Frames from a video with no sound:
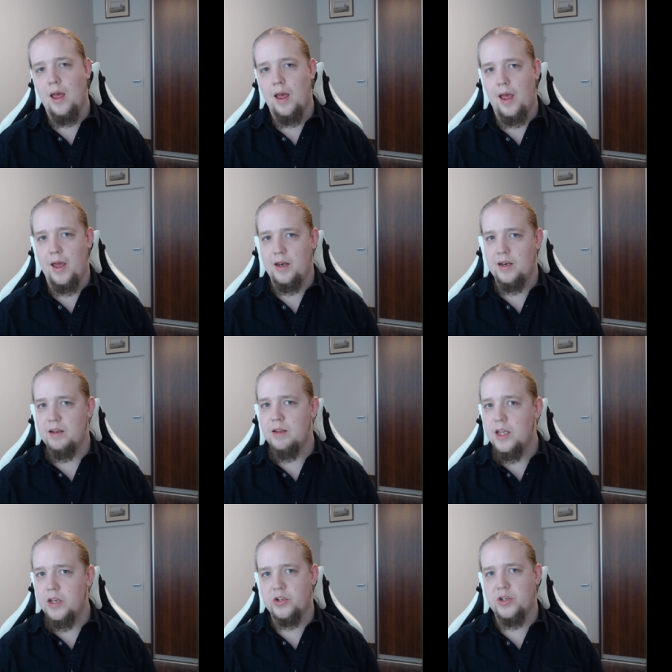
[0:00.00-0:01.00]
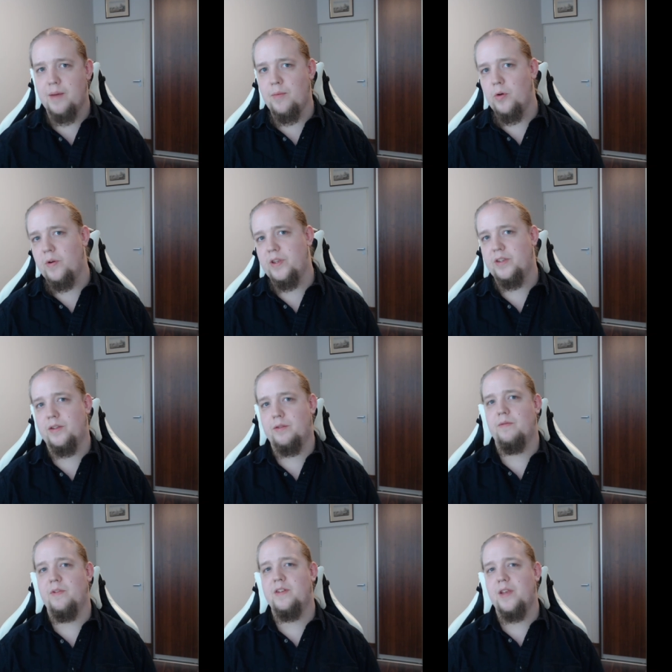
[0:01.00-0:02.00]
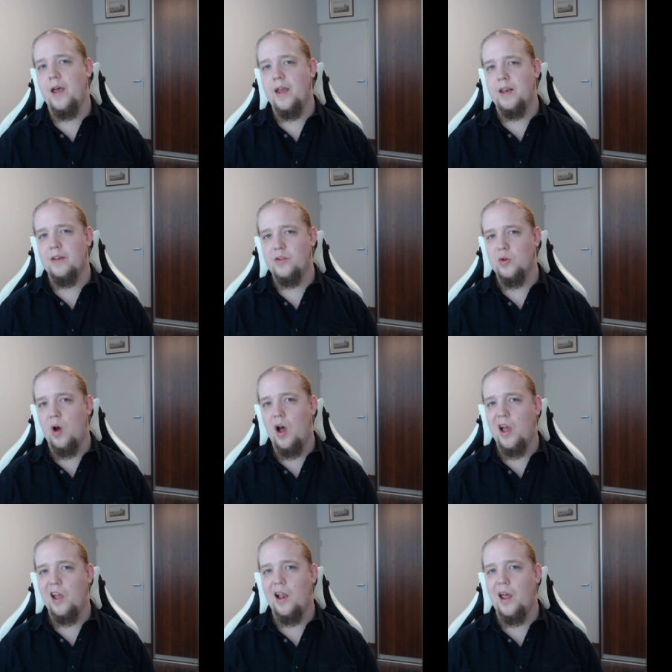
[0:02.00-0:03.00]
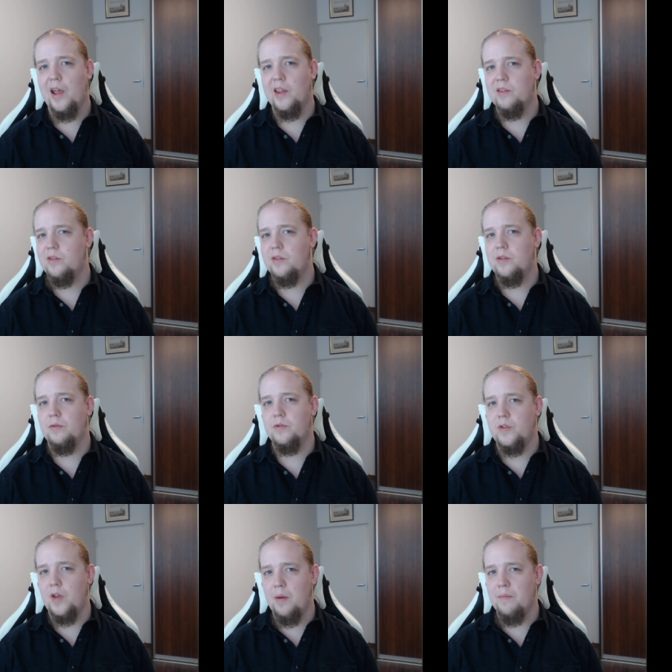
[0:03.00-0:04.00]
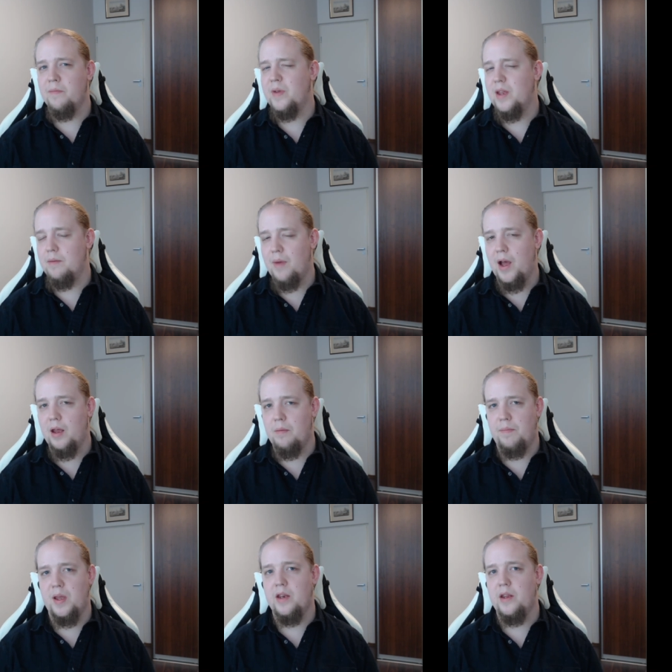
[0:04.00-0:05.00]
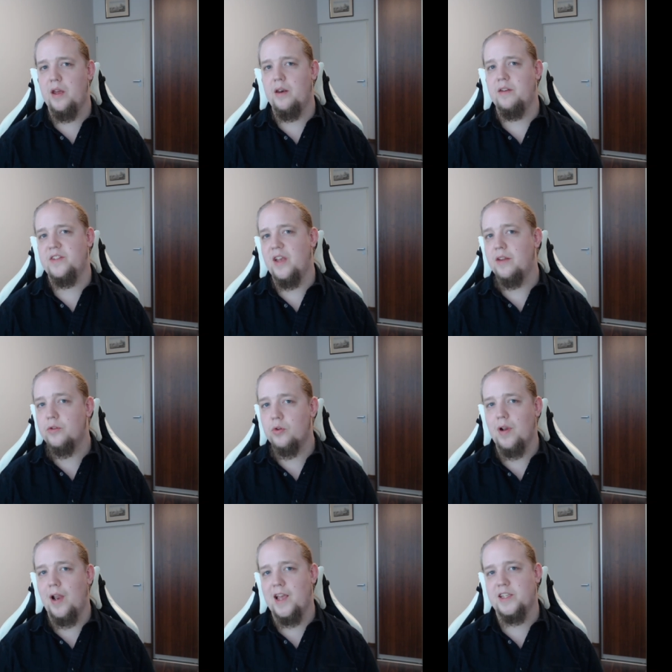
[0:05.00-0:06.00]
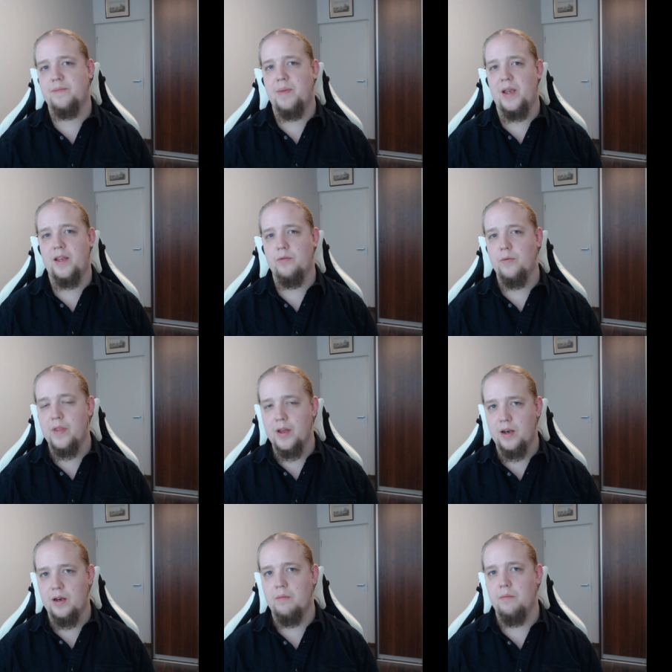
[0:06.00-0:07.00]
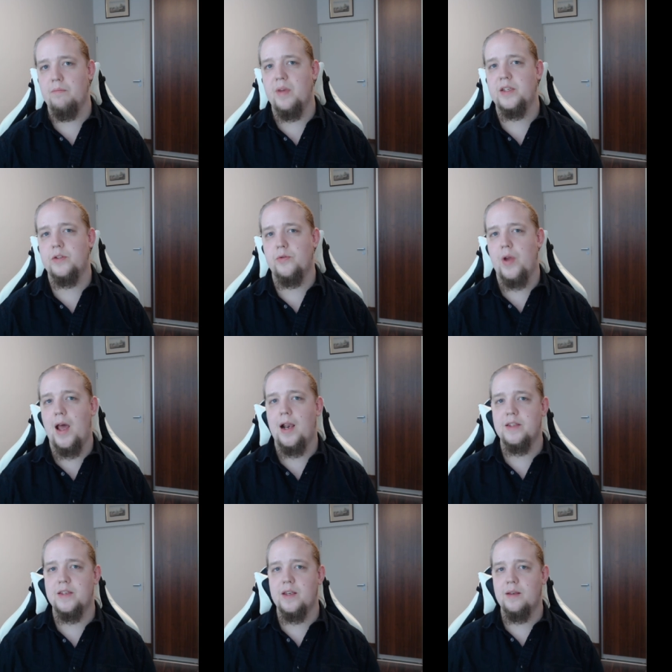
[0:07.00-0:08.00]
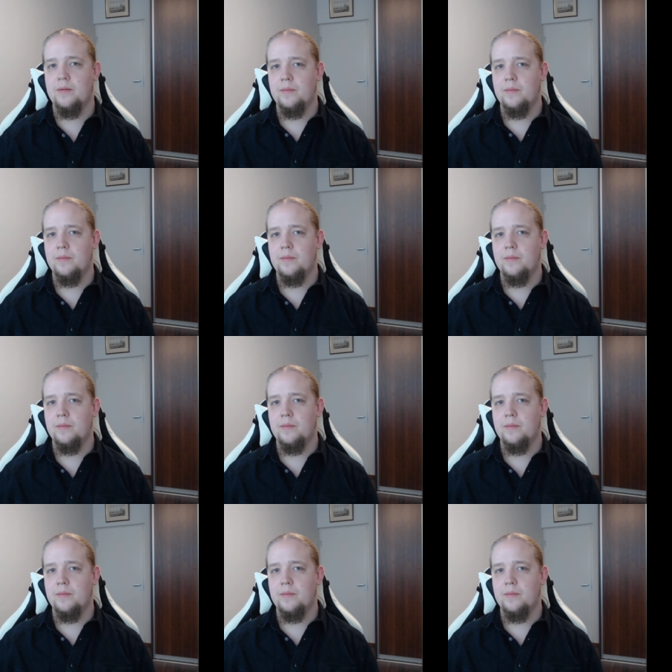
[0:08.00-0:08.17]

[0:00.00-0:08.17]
And each demo is designed to highlight some, in my opinion, central aspect within mixed reality.